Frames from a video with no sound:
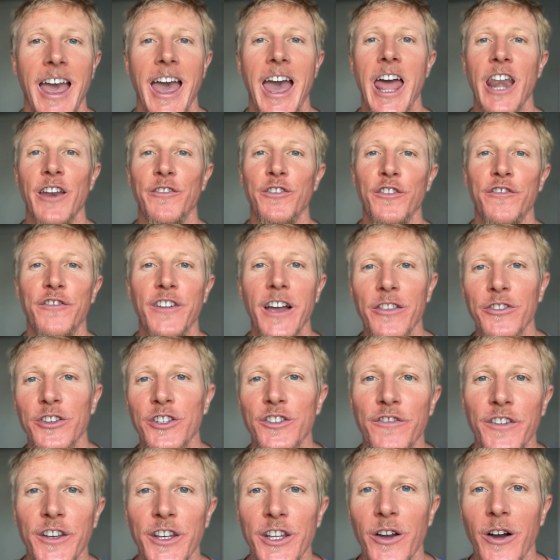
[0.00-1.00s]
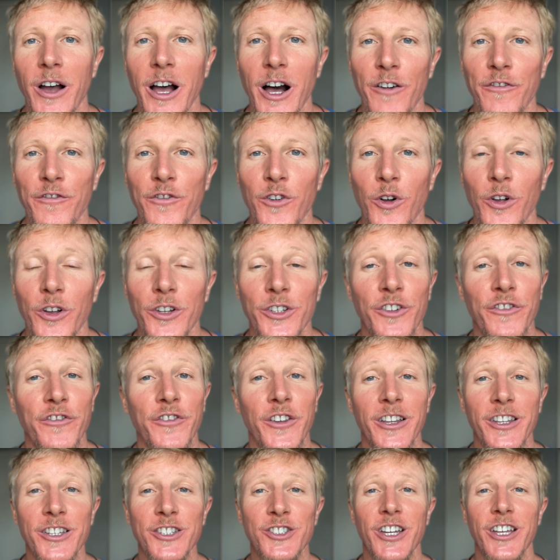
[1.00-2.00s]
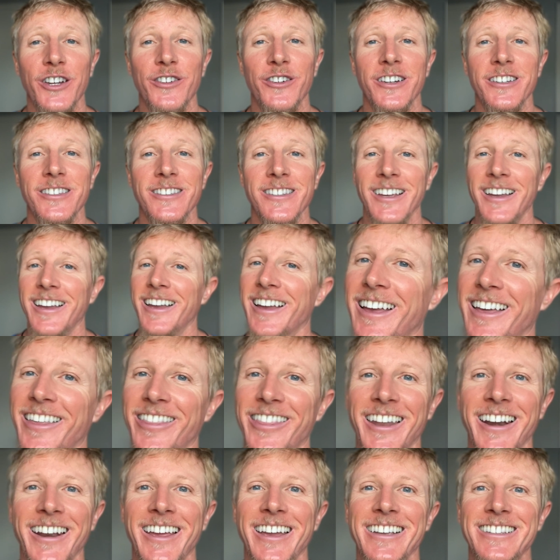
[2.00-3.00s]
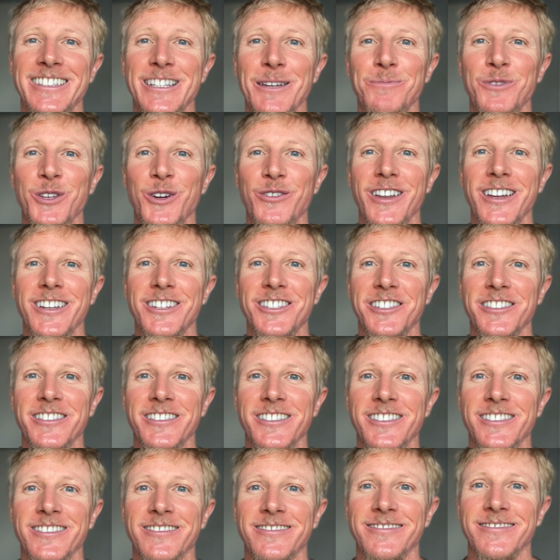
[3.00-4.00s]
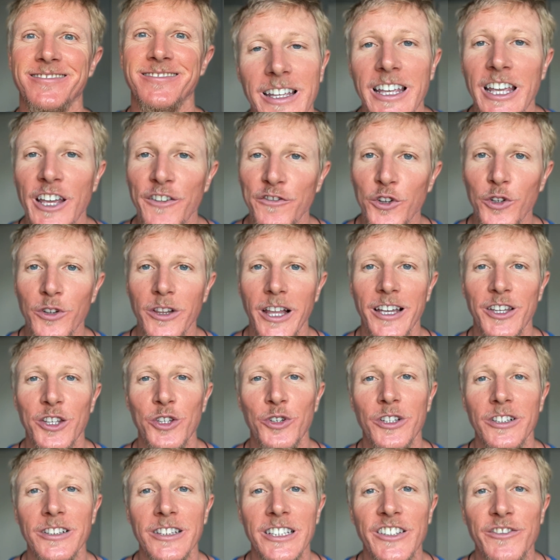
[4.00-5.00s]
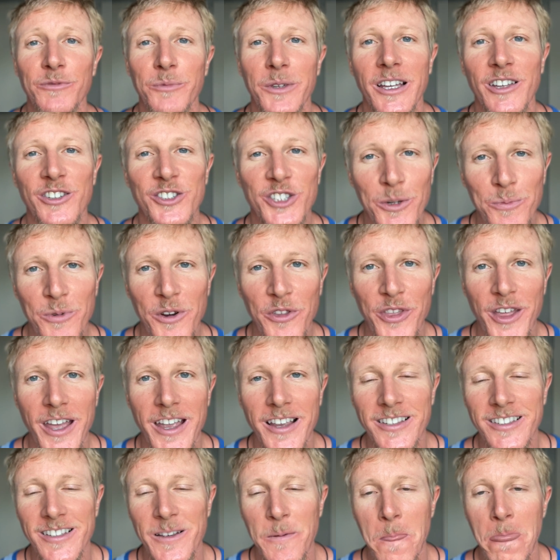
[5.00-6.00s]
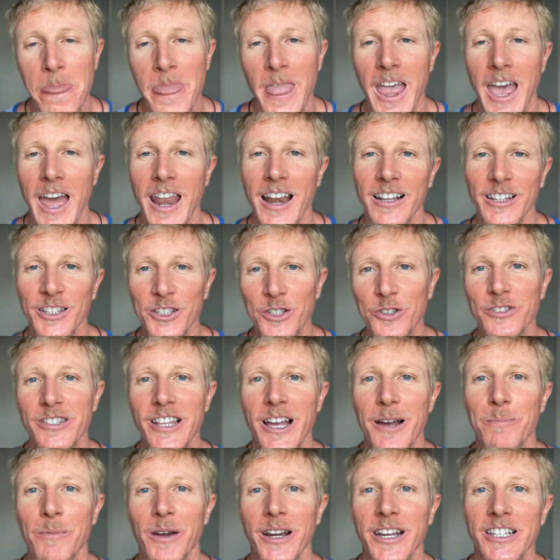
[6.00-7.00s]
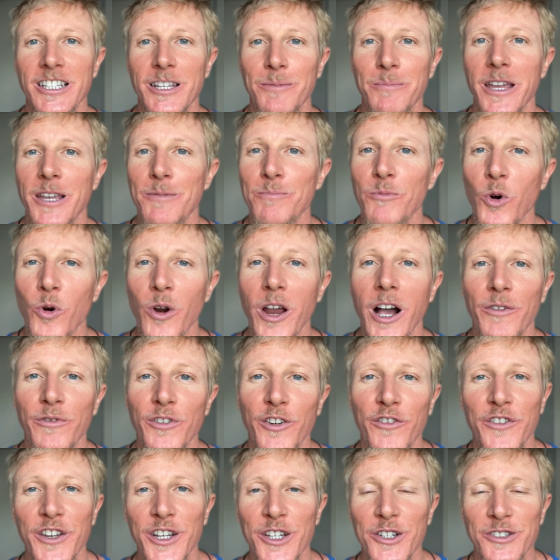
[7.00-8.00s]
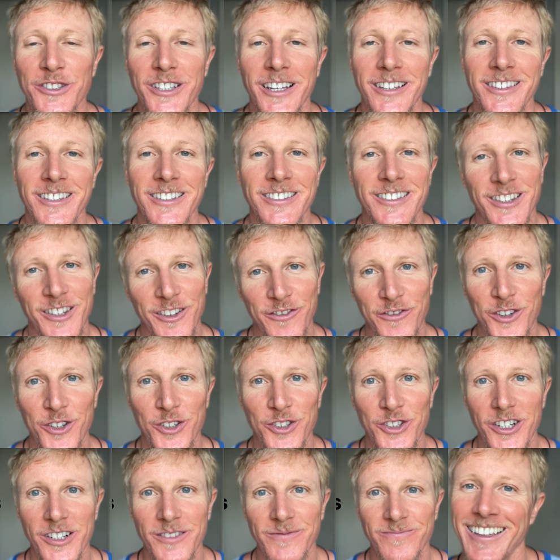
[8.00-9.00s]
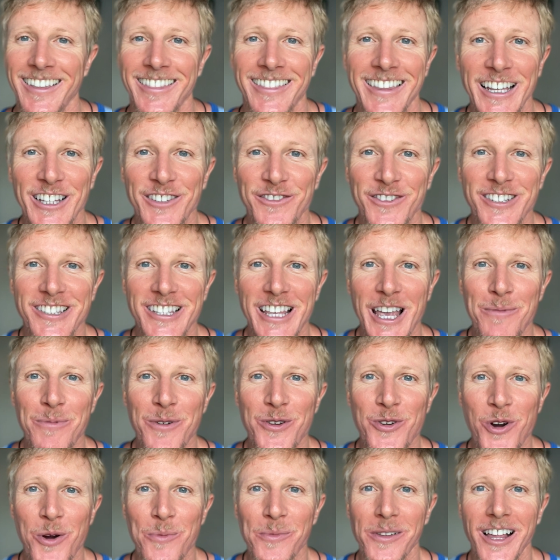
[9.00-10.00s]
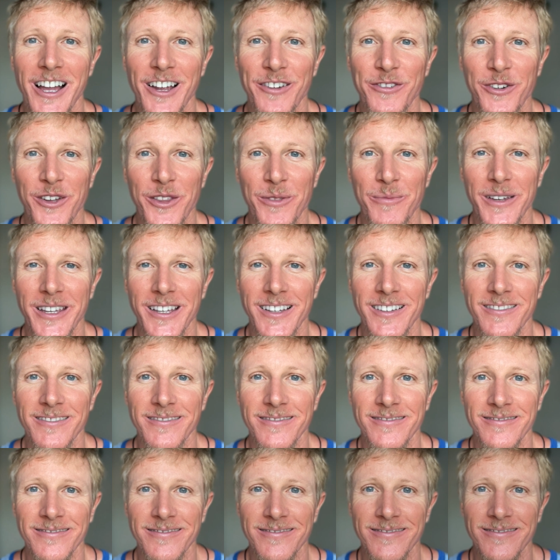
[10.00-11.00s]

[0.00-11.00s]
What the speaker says: And if you found this video helpful and you're feeling generous, then I accept donations. If you like, you can leave me a super thanks, and I'll use that money to make more helpful videos like this in the future. Thanks for escaping normal life with me.